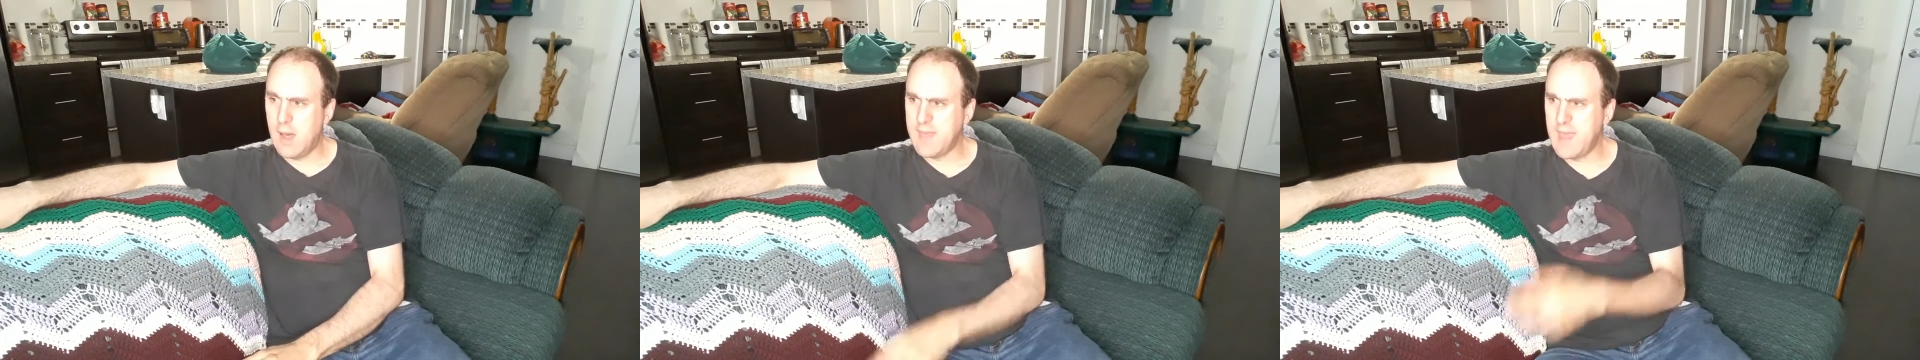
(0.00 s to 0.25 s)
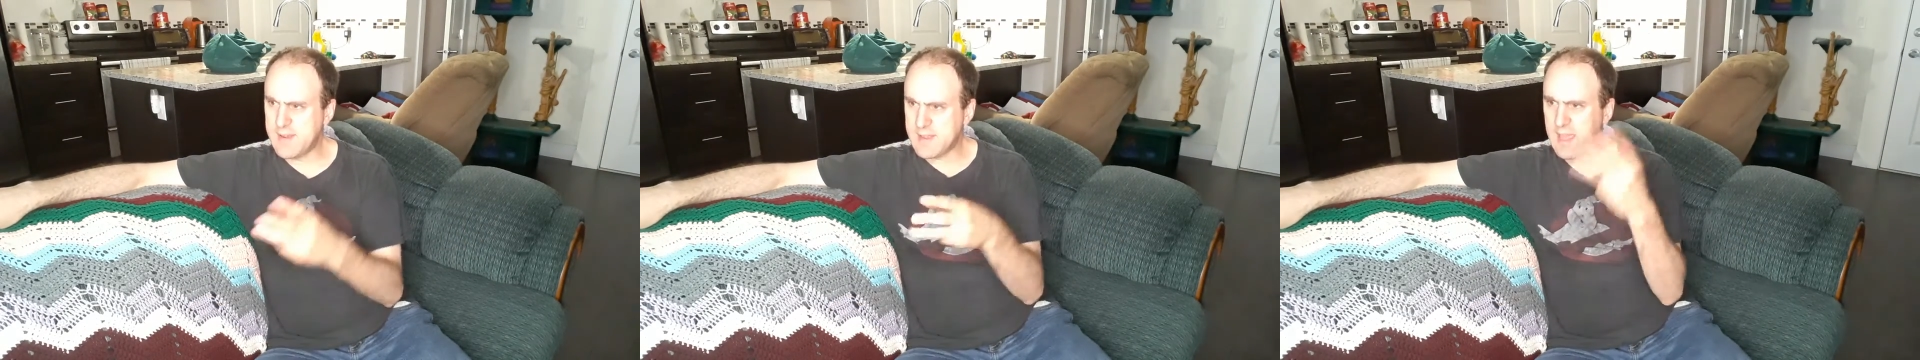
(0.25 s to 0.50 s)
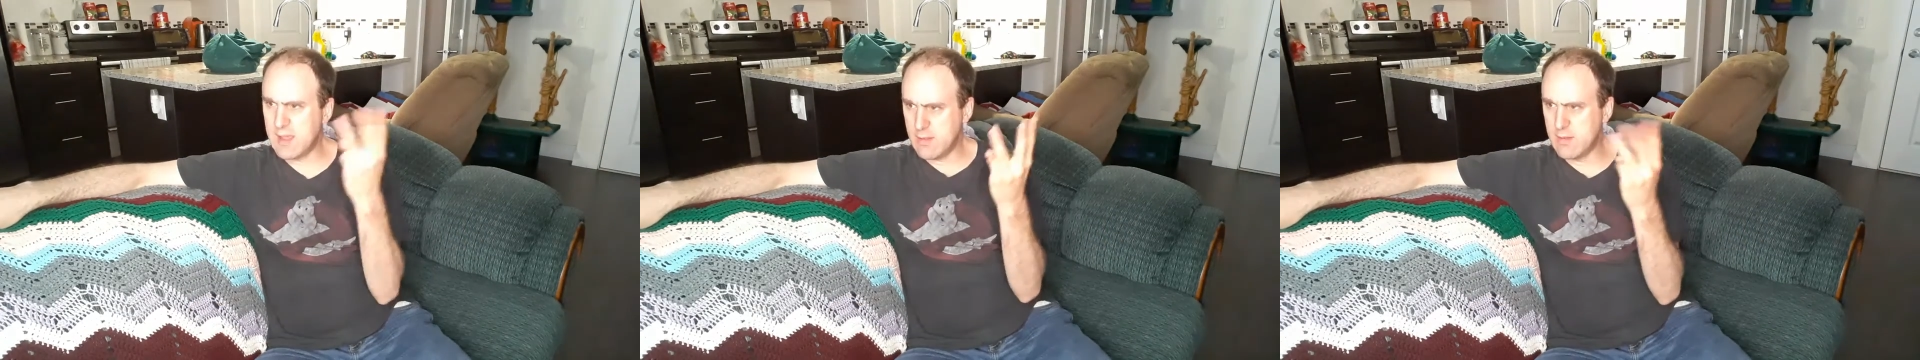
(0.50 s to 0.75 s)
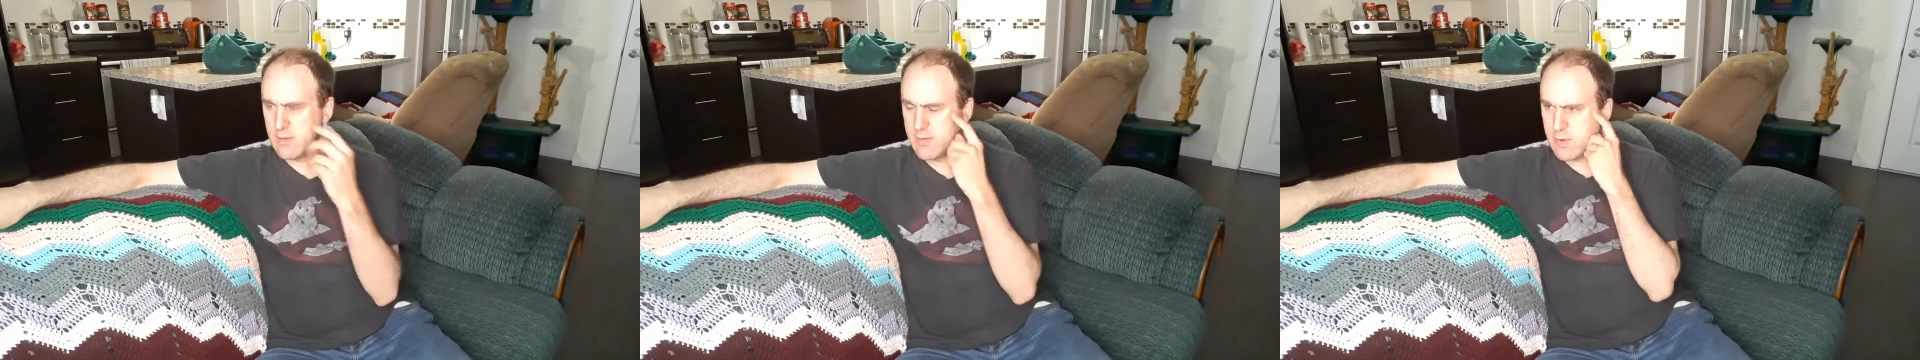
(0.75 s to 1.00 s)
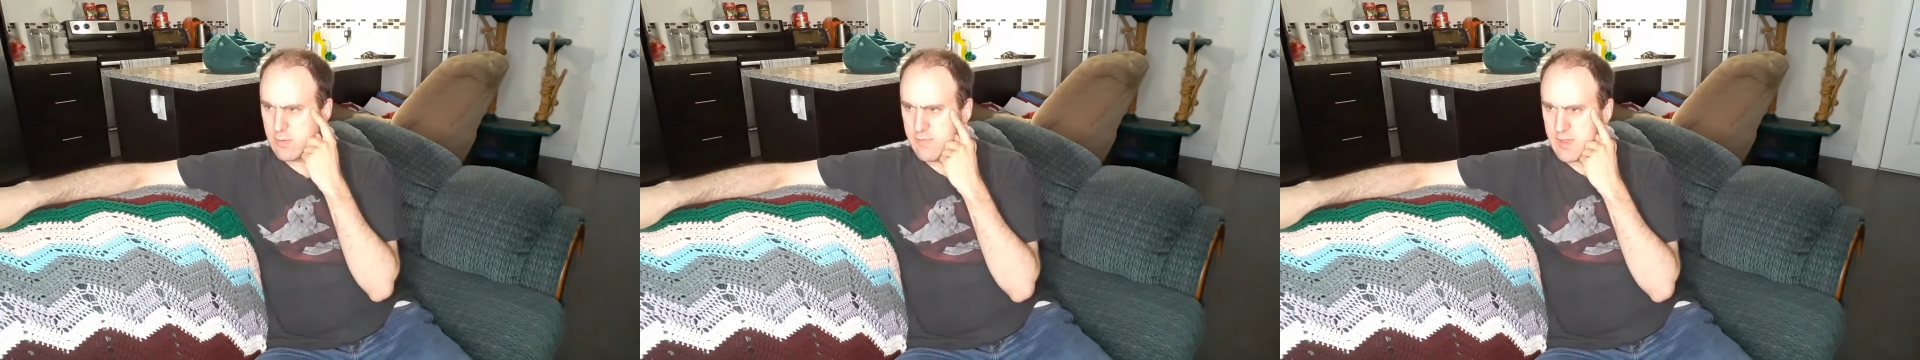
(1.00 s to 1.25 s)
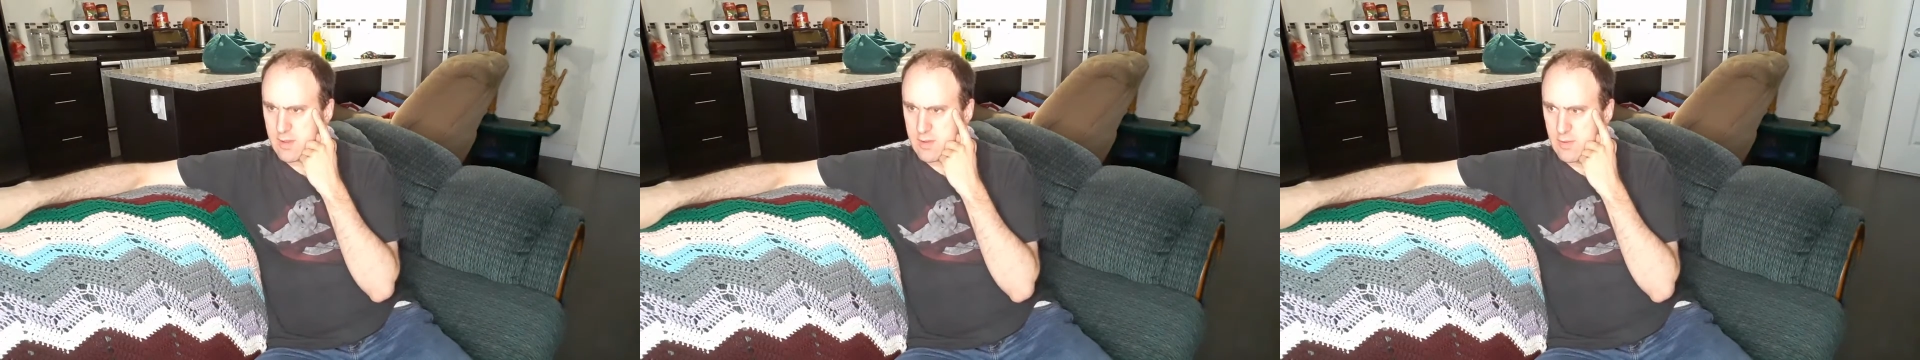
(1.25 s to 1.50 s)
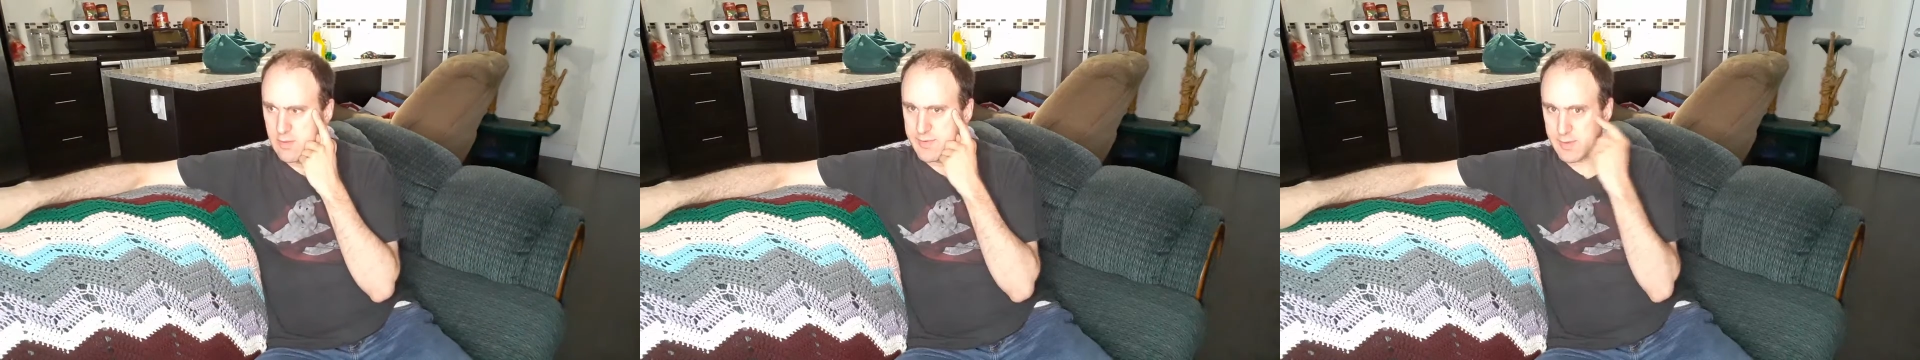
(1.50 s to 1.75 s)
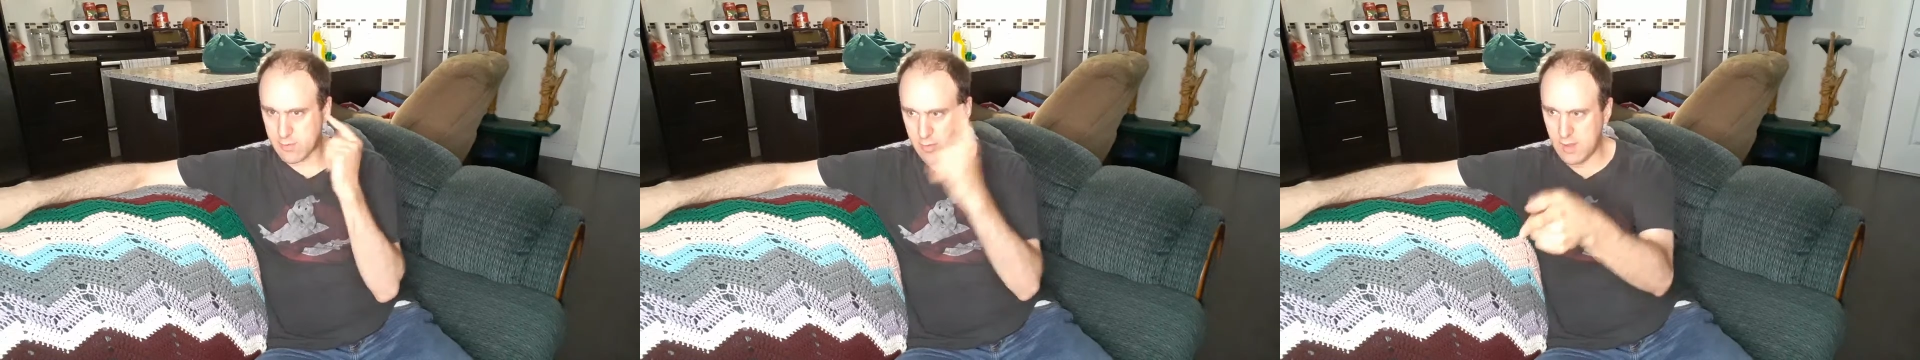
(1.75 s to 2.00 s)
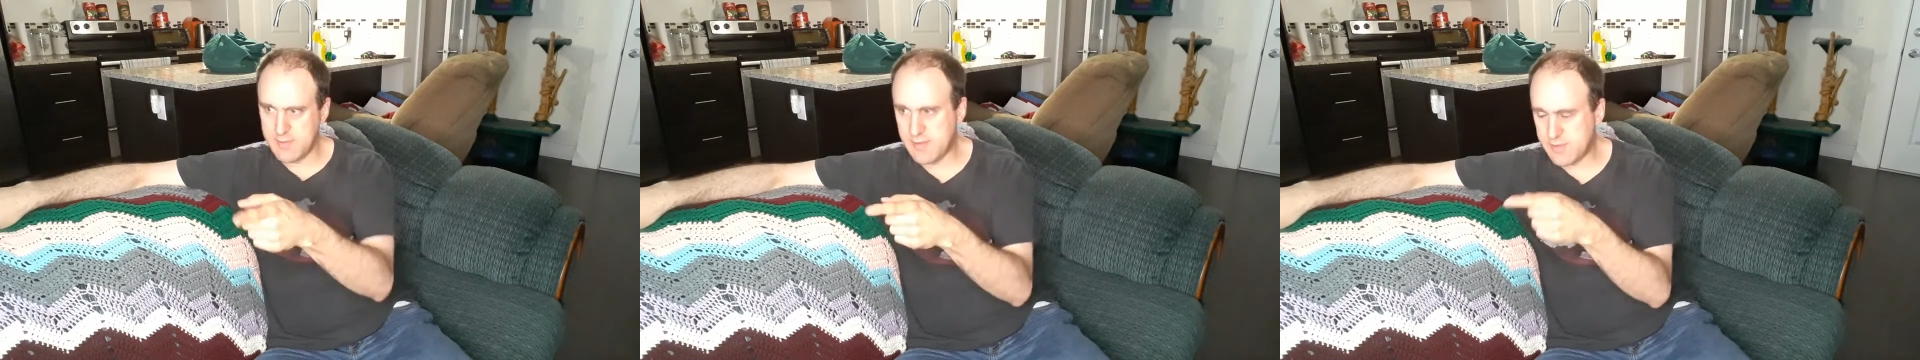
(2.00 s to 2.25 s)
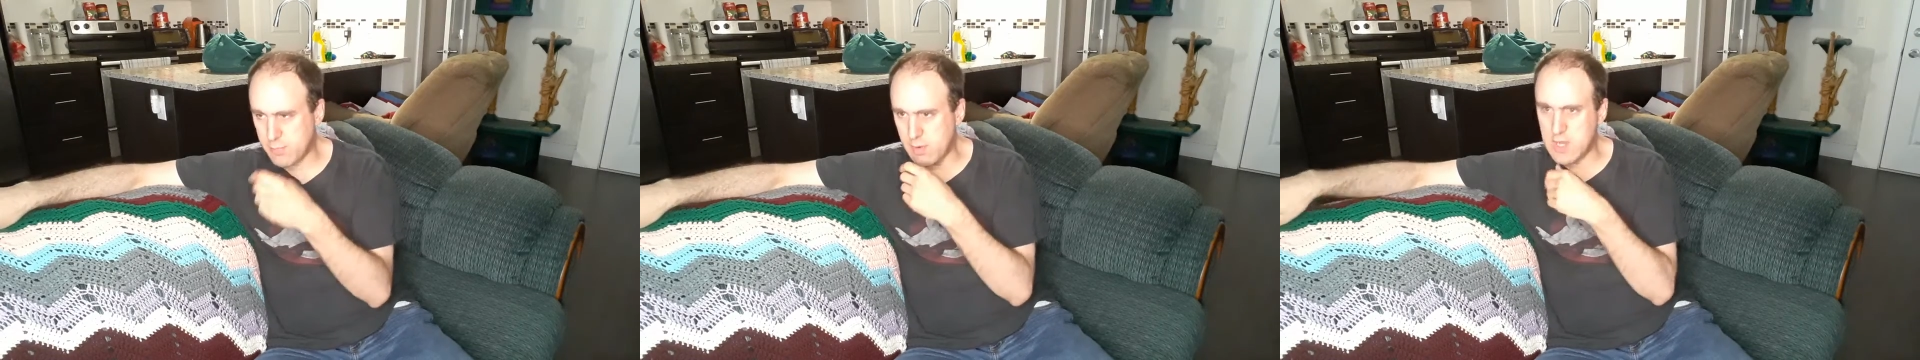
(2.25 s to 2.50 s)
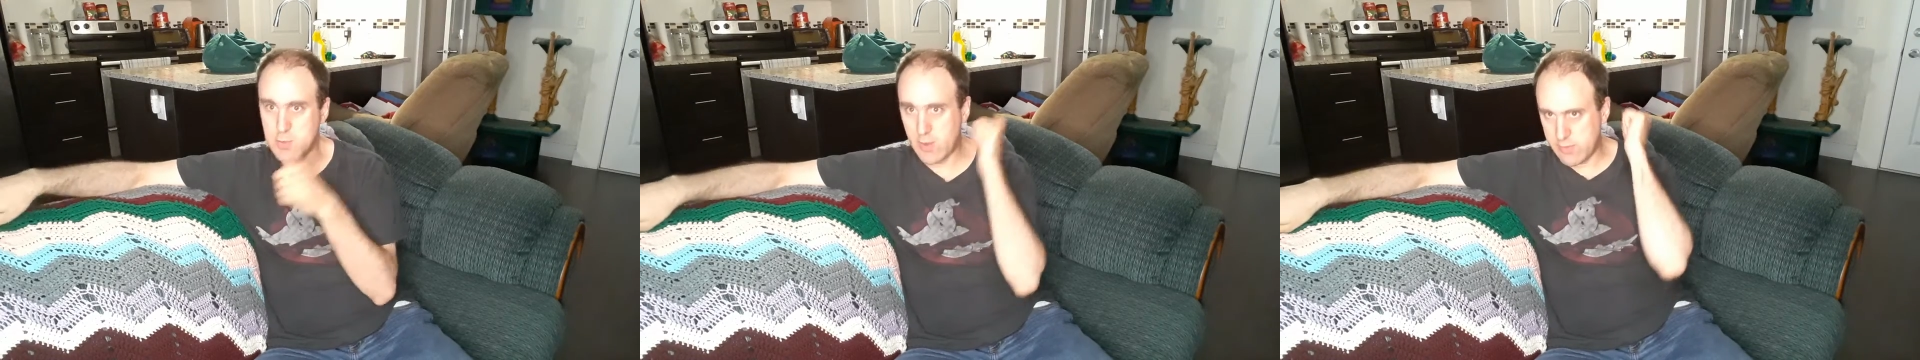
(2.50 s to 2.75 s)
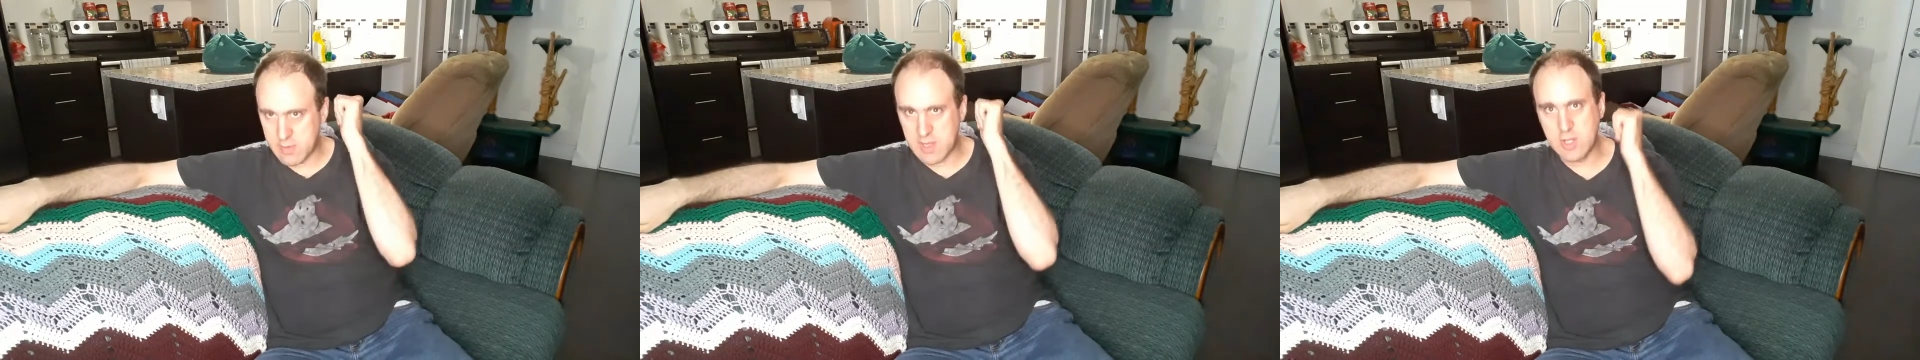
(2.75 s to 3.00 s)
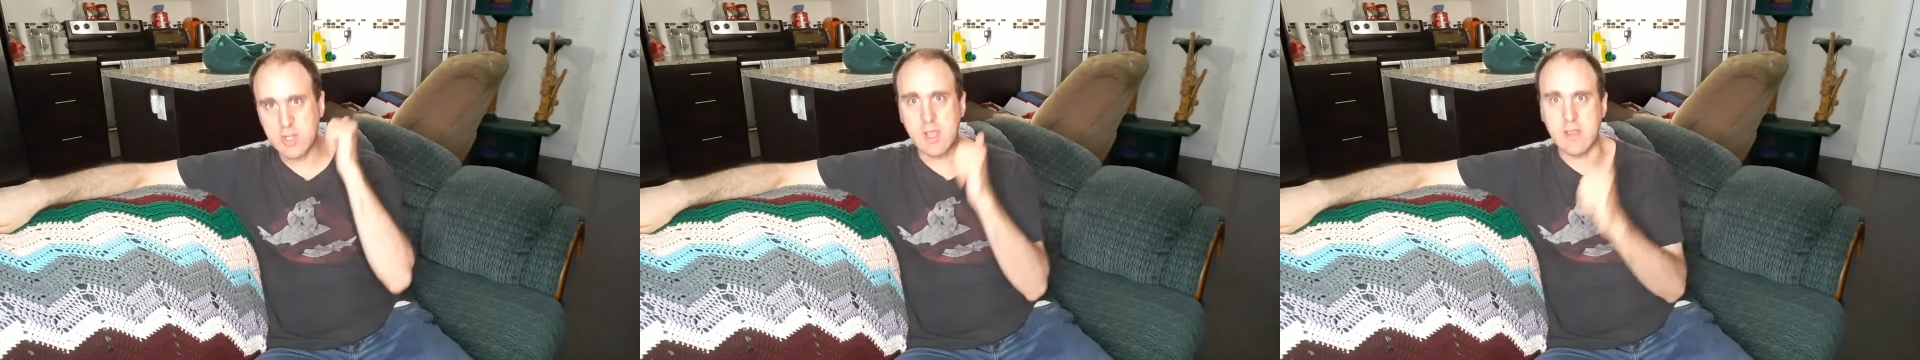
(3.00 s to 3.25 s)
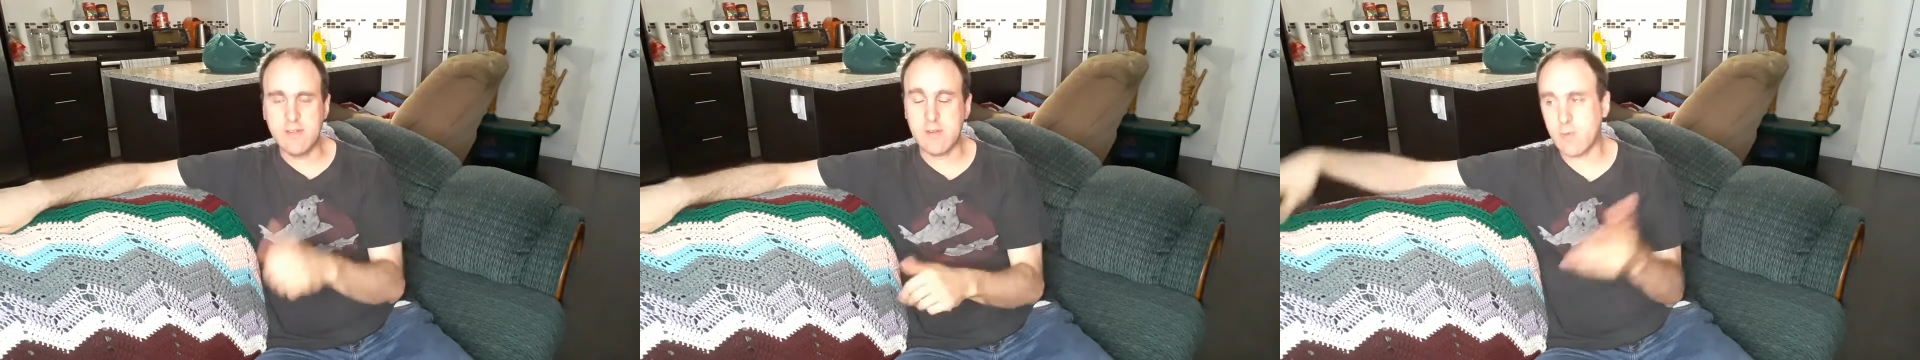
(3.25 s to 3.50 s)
They had to get 2 vehicles across this bridge while they're being chased,